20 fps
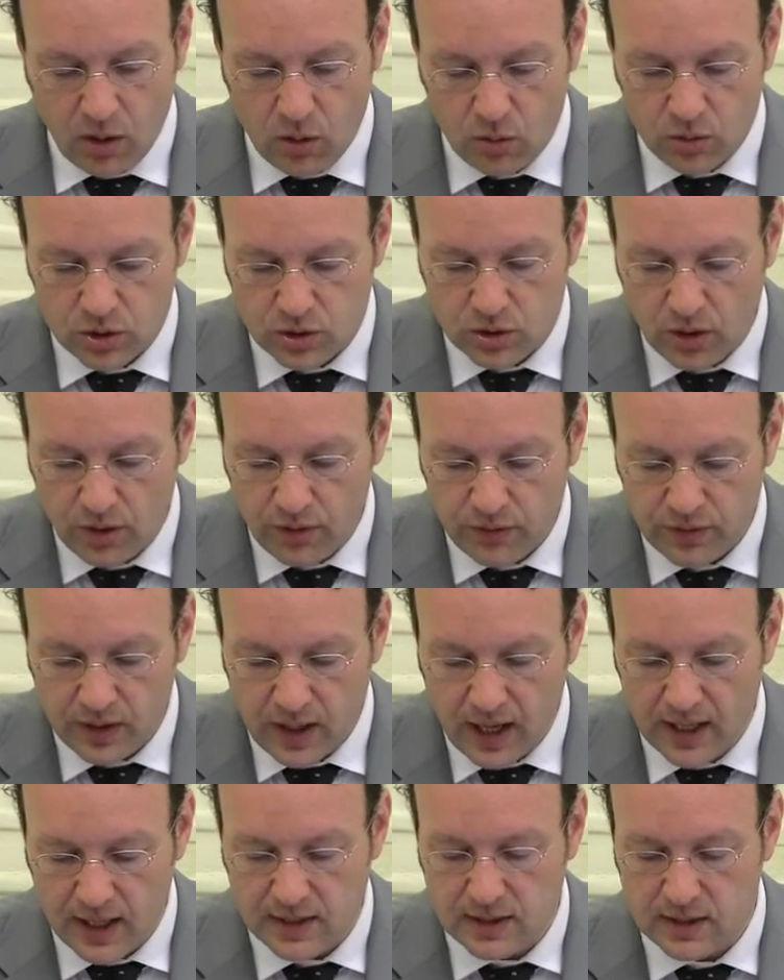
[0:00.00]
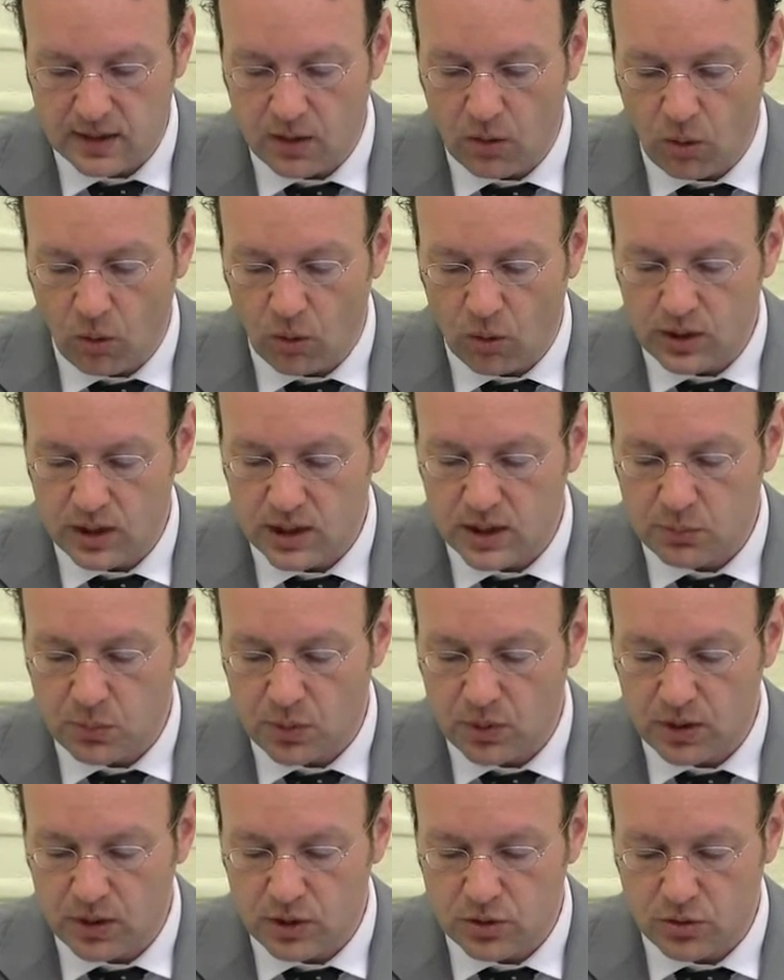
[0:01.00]
who served as the order
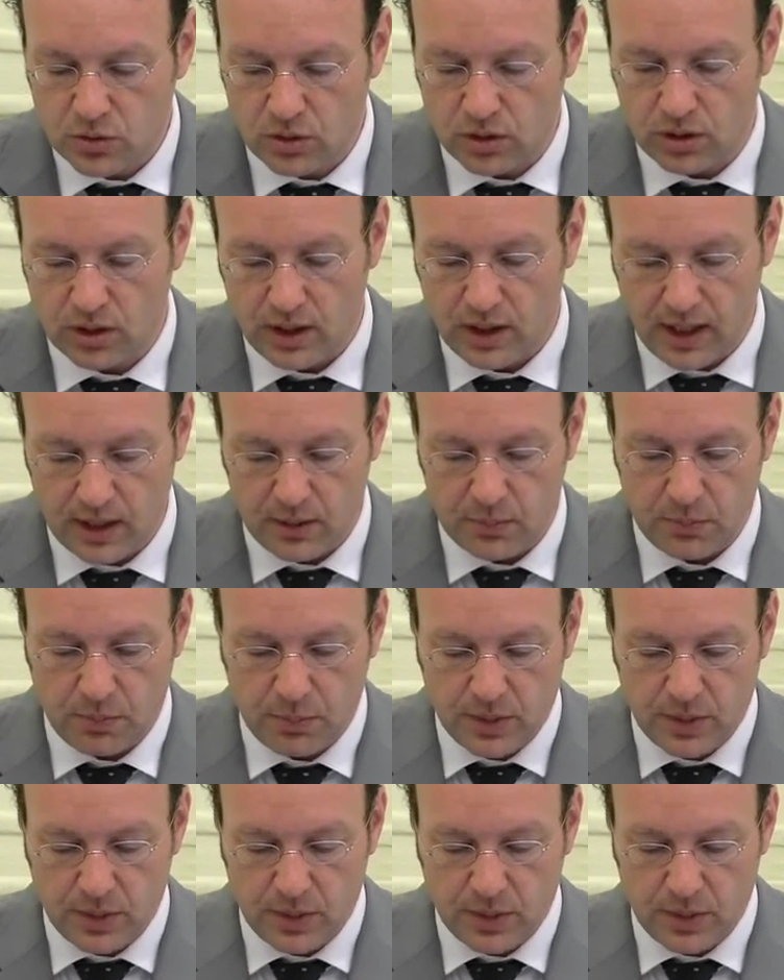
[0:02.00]
spiritual and